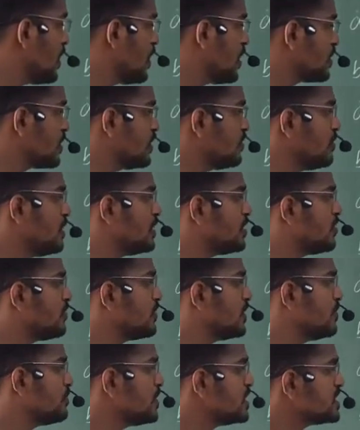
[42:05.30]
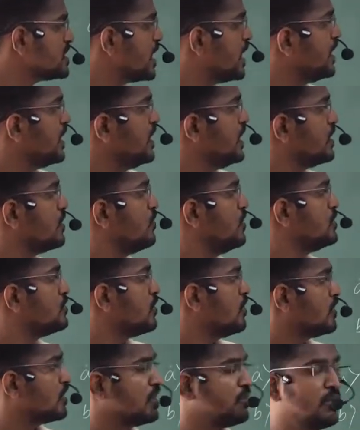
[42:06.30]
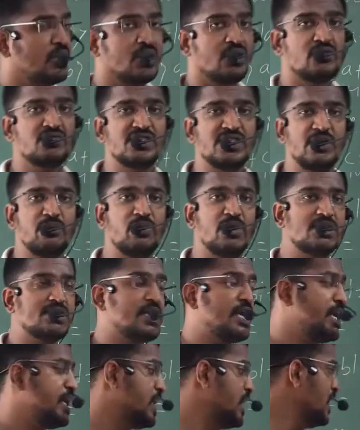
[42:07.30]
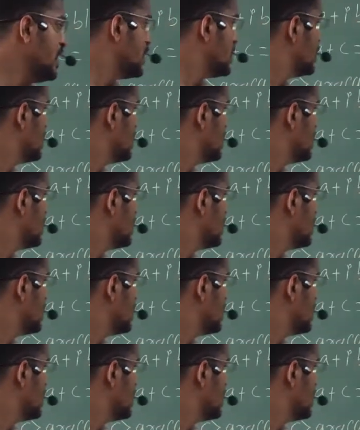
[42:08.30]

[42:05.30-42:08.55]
argument of A plus ID equal to argument of C plus ID,